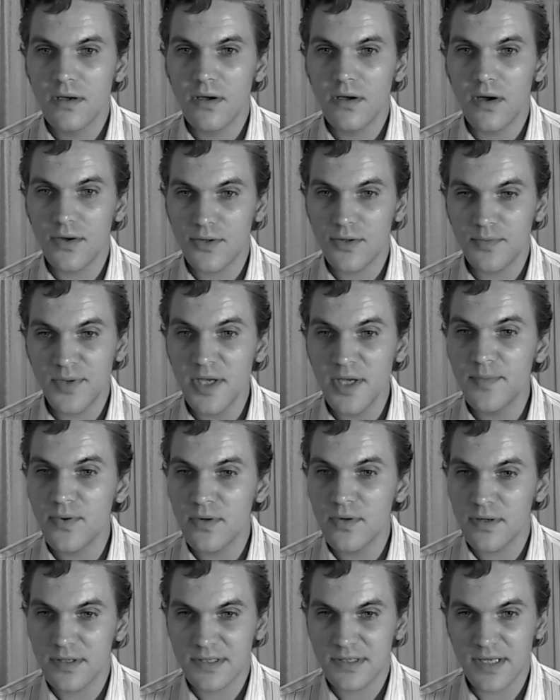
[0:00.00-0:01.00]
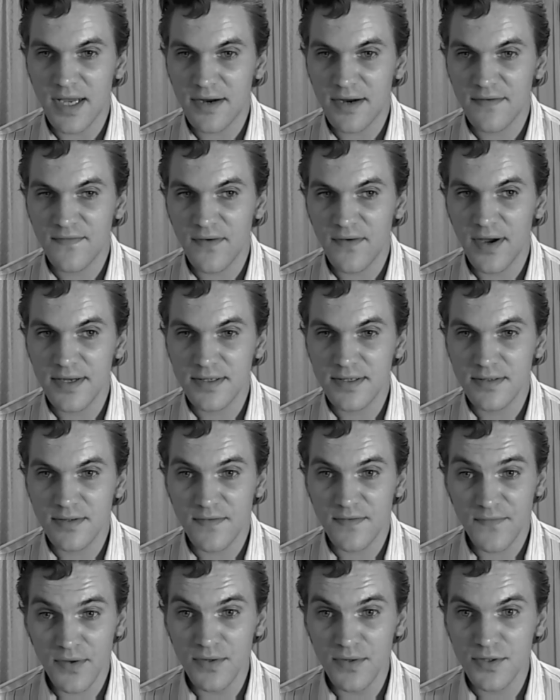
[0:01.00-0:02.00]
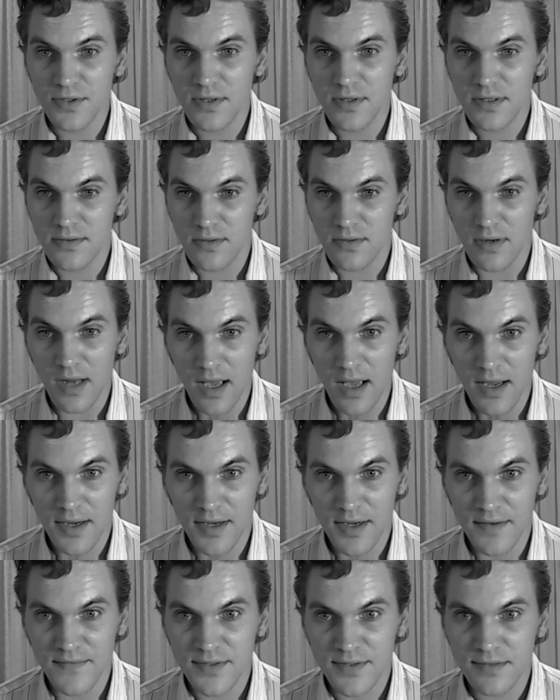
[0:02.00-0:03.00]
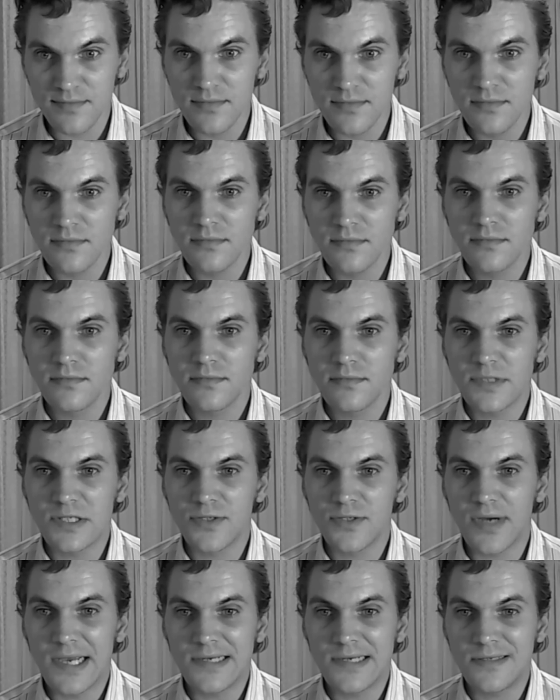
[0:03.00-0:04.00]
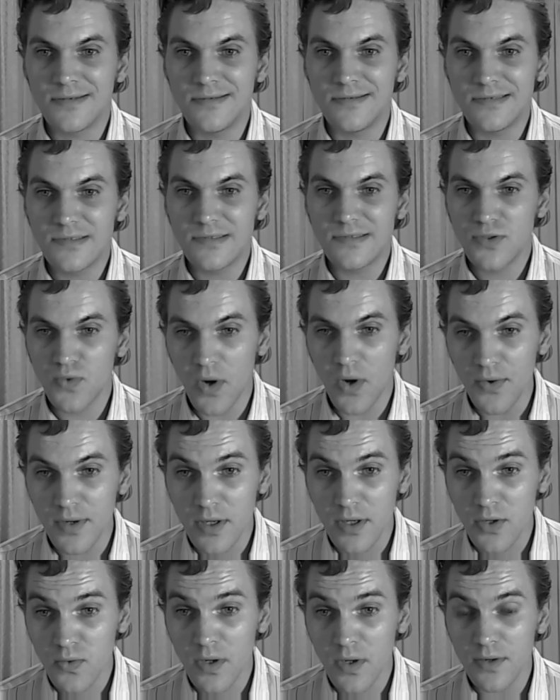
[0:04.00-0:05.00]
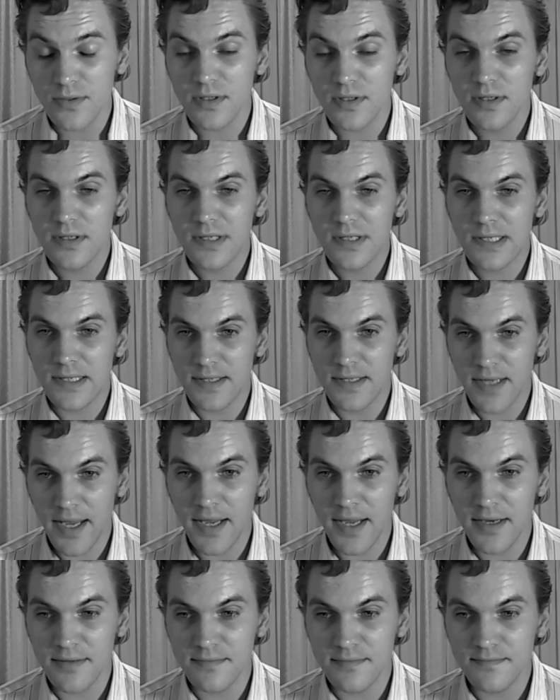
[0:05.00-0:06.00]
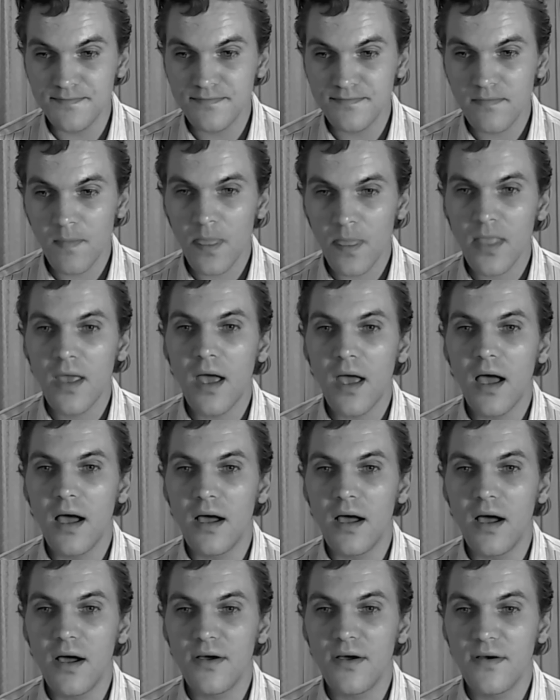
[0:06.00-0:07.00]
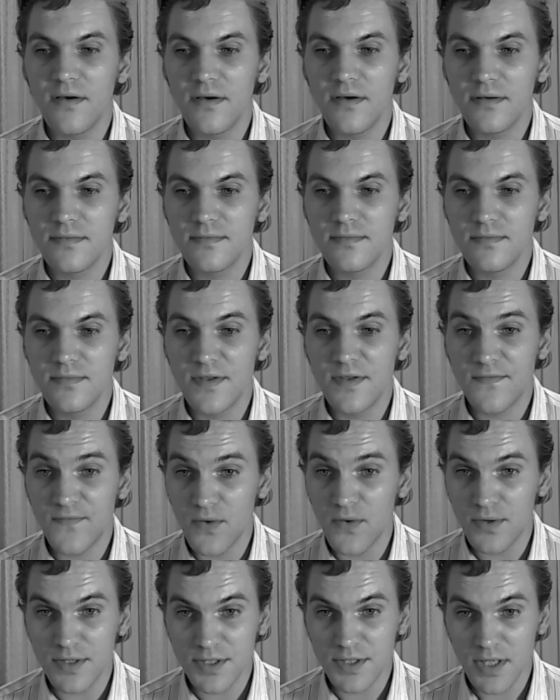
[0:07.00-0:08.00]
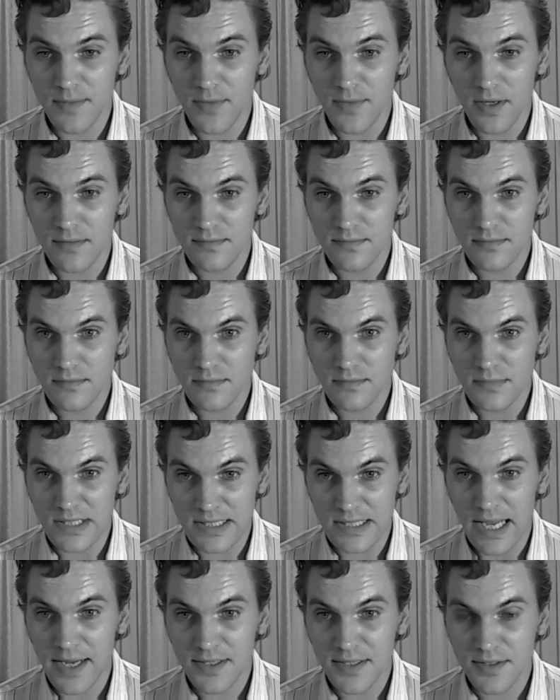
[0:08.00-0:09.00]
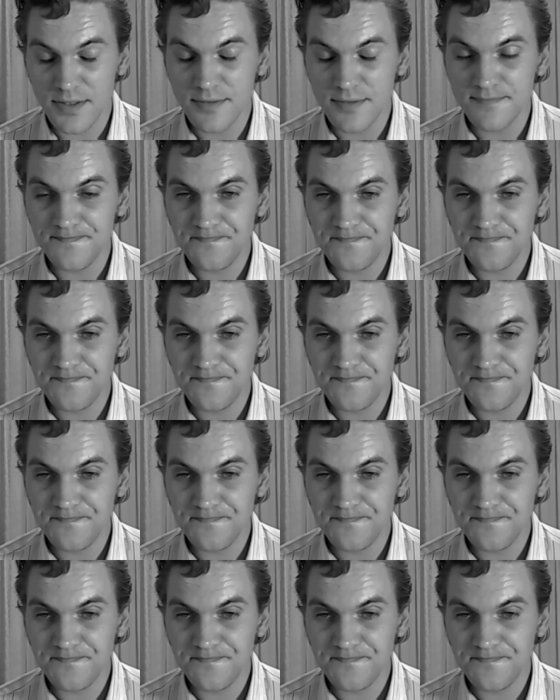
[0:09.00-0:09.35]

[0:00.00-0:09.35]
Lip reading: Are the people who are sacrificing their future and their lives to try to quote-unquote contain the Fukushima disaster,